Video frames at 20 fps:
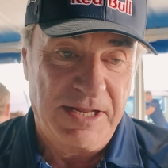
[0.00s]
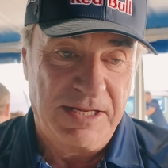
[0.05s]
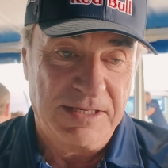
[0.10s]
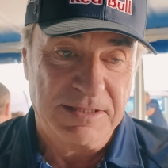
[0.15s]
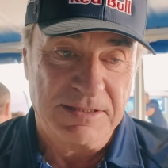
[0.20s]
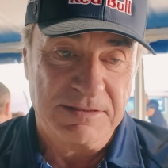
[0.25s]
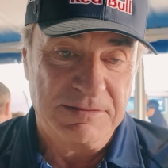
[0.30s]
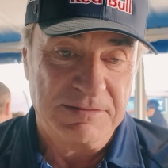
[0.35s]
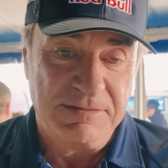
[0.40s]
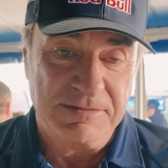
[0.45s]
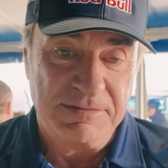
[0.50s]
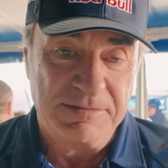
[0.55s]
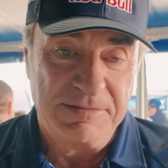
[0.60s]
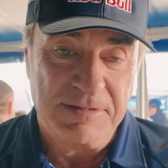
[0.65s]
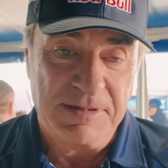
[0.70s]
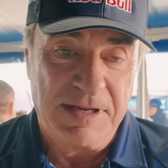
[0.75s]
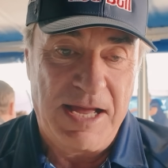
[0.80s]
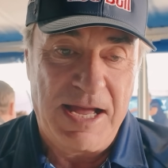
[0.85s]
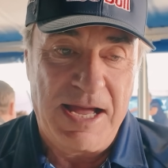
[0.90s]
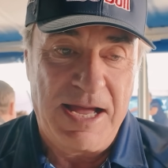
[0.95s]

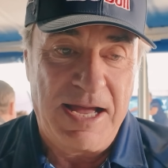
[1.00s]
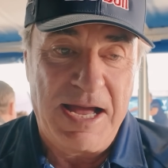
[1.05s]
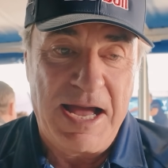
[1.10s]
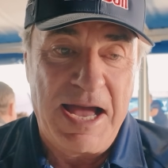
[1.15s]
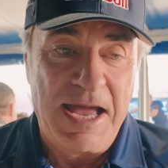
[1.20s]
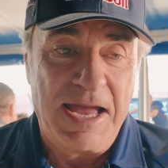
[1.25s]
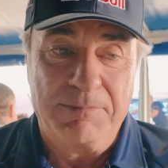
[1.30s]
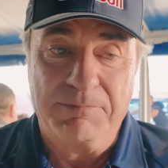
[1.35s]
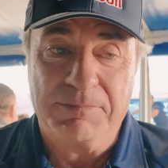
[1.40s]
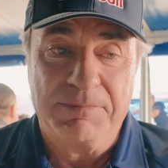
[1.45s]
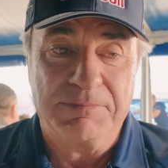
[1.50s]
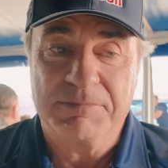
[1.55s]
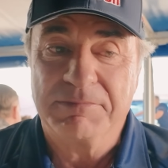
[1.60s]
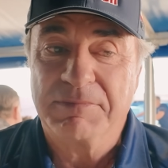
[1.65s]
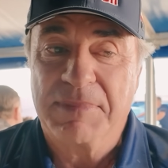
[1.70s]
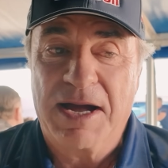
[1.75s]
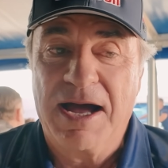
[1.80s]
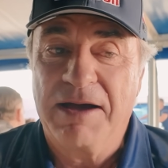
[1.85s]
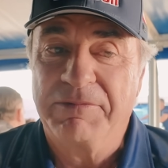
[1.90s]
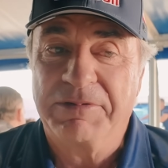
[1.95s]
I
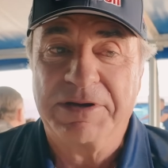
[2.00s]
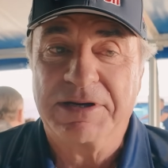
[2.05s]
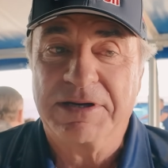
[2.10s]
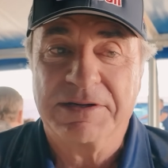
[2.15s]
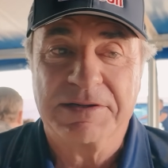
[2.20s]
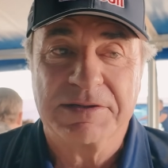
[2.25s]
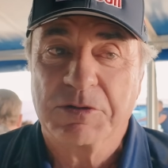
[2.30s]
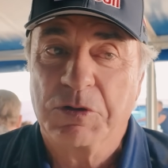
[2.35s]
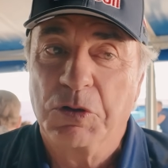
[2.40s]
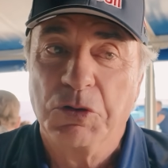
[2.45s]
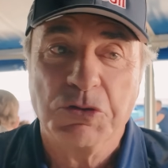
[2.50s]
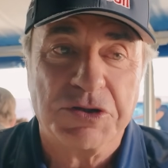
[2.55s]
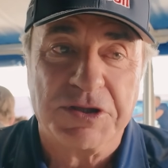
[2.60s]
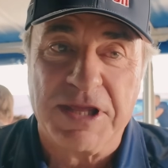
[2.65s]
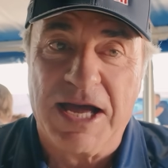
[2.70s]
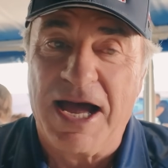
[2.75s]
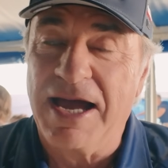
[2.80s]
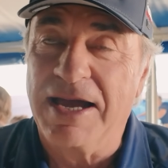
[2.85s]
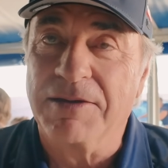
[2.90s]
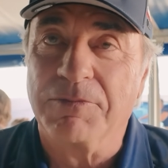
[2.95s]
am having good
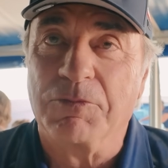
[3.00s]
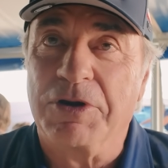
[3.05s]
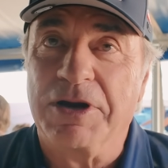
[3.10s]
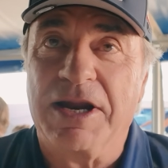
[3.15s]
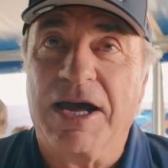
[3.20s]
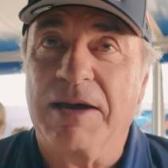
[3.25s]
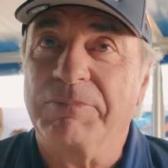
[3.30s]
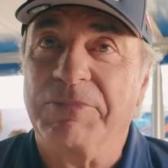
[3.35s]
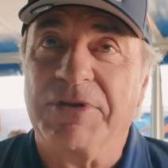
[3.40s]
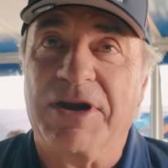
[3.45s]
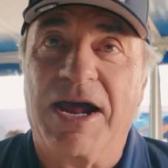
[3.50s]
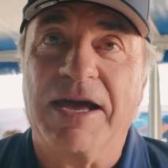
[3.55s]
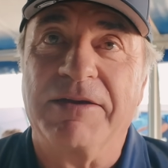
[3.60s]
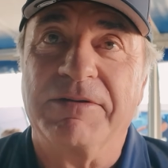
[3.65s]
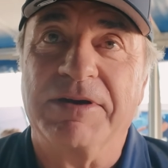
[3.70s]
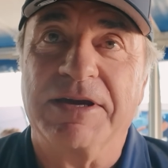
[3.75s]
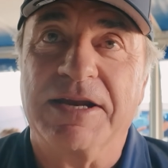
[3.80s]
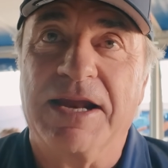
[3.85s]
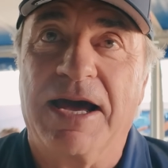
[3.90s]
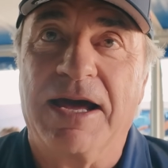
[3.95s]
time when I'm
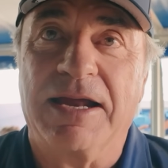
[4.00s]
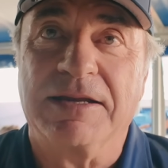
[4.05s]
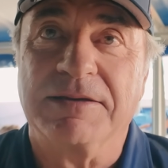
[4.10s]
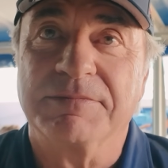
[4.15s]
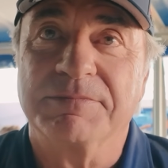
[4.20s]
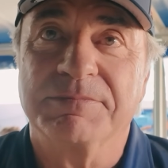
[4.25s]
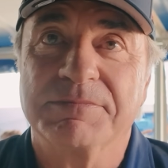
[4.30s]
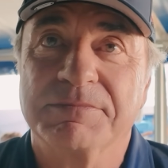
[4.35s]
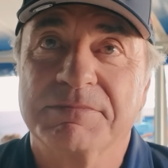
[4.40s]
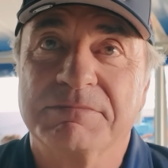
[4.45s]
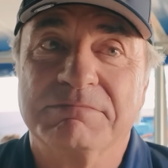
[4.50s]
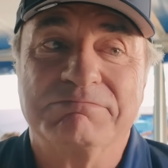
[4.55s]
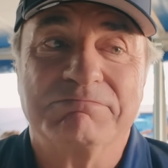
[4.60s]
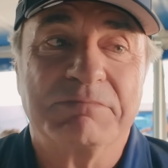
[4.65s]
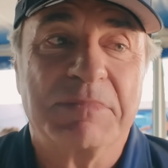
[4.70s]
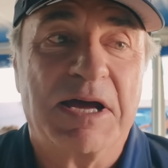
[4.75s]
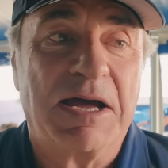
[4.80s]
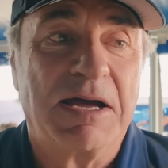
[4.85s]
driving and